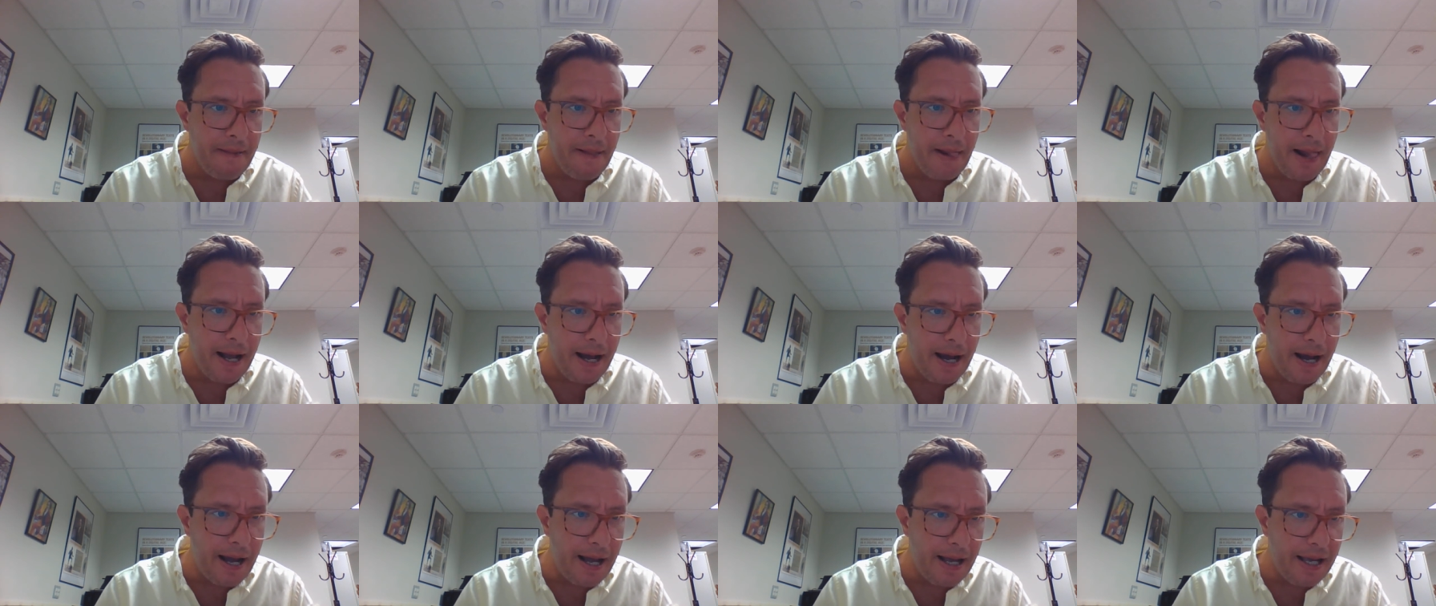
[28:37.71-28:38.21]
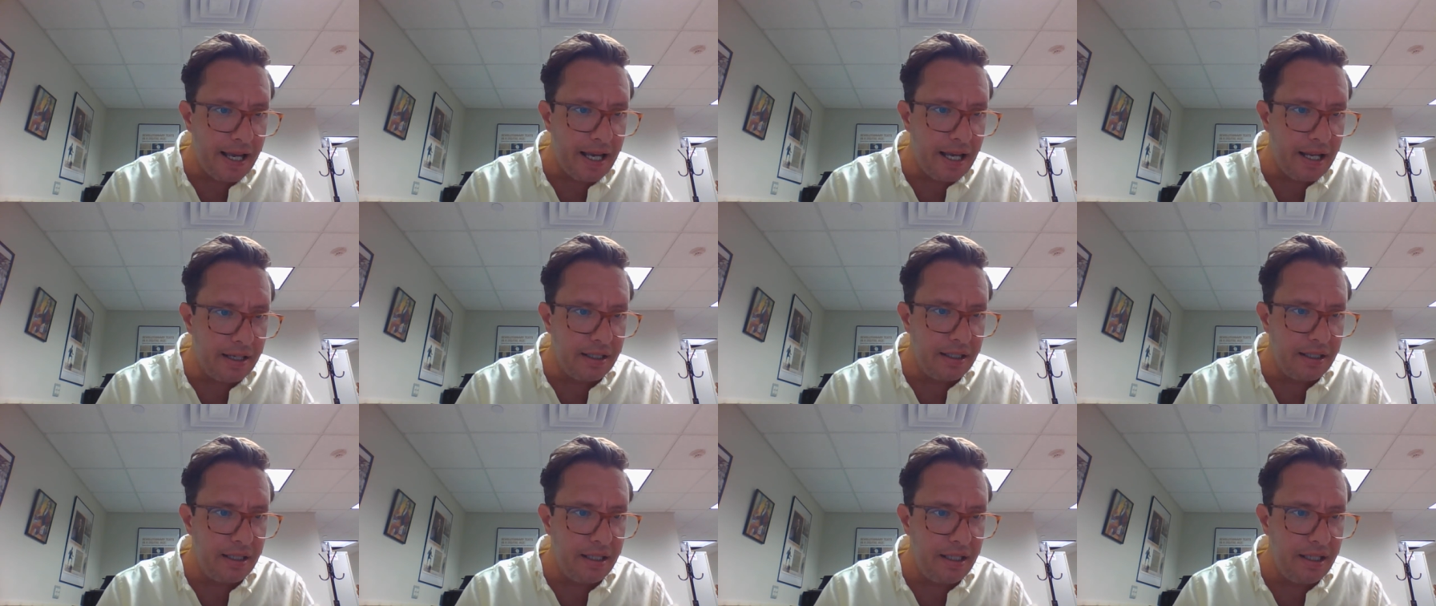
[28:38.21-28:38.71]

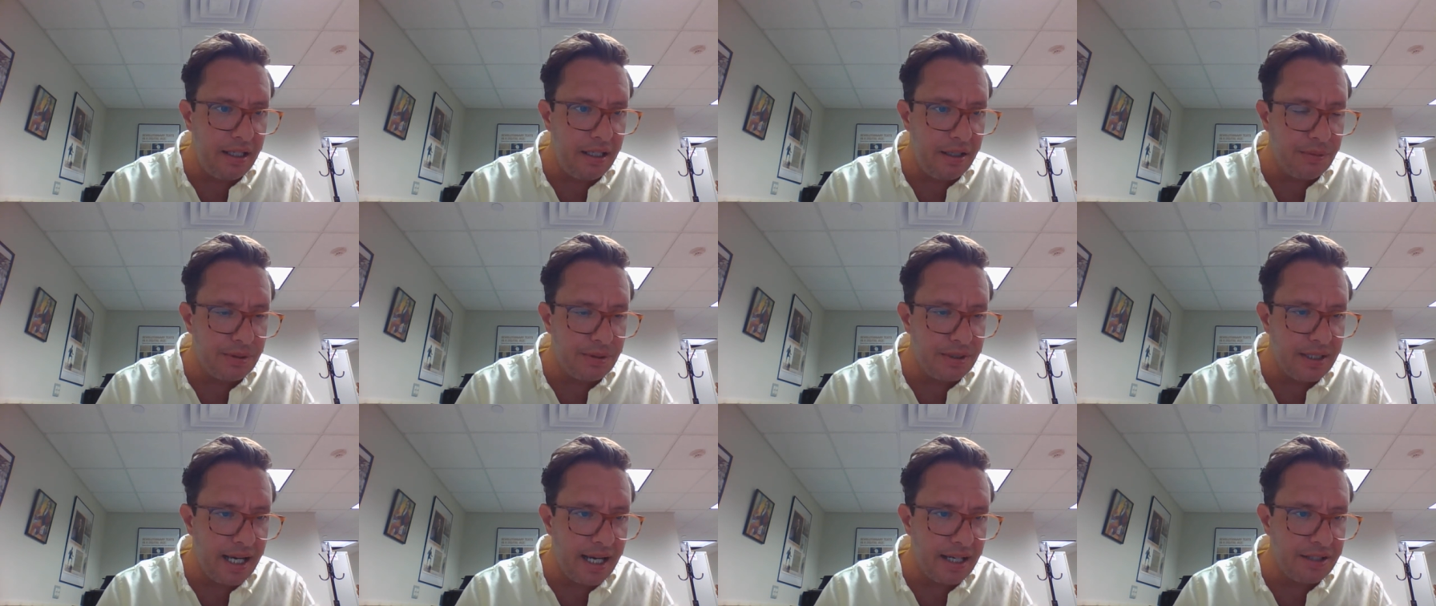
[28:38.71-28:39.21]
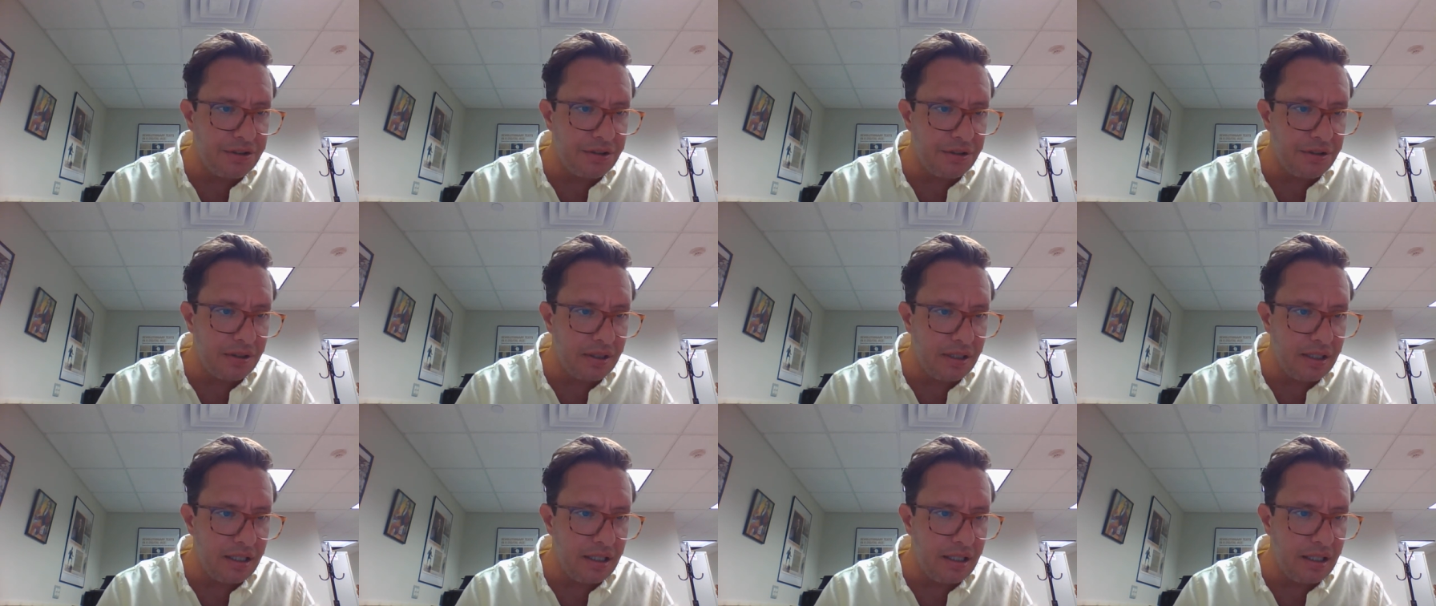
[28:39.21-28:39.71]
and he was
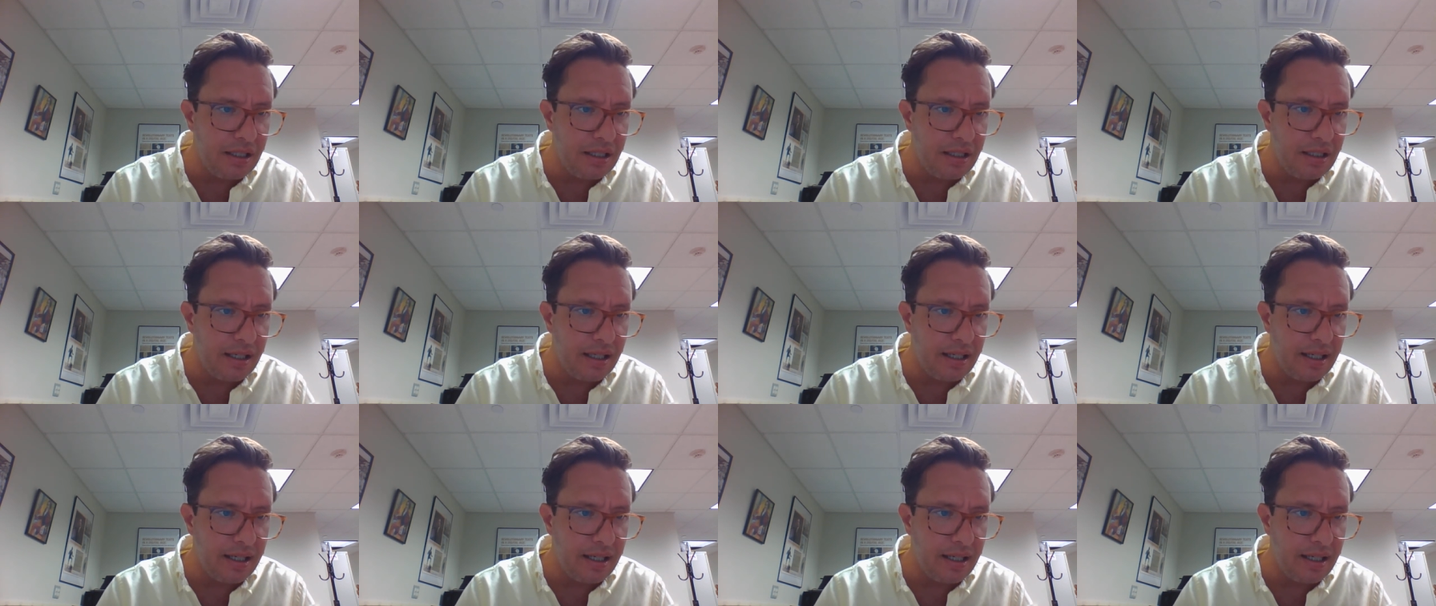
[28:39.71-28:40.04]
actually